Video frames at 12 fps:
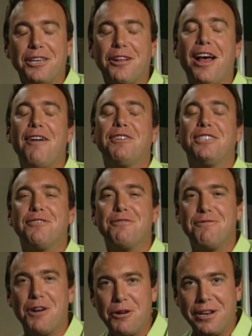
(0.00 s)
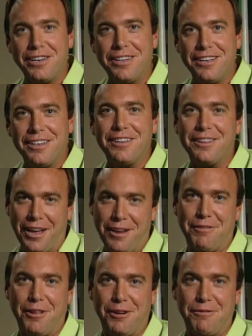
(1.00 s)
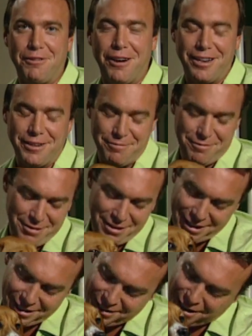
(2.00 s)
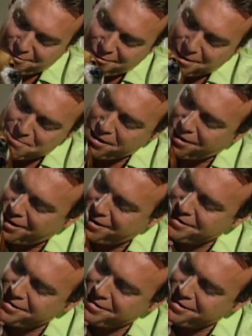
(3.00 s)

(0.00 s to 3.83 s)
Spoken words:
you'll have a devoted, lifelong friend. Isn't that right, Bella?